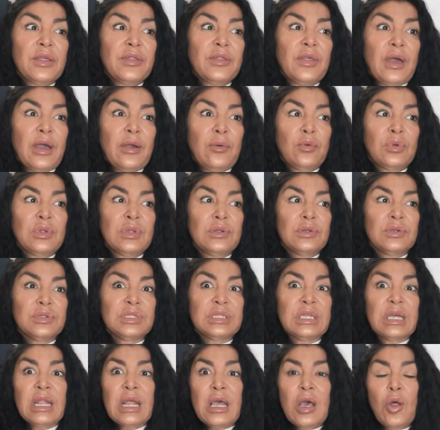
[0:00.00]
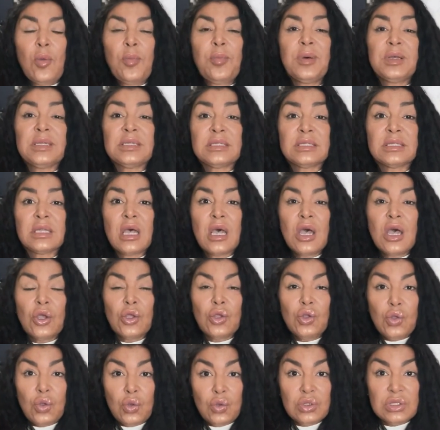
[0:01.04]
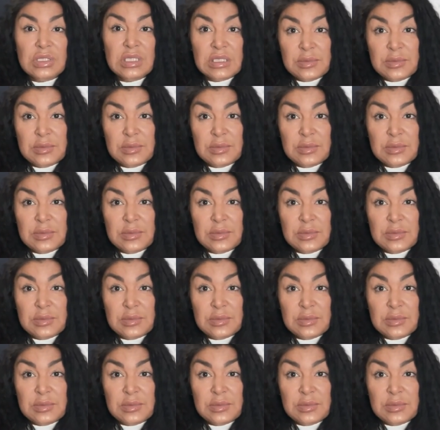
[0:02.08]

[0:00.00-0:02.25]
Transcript: that will, is gonna help us use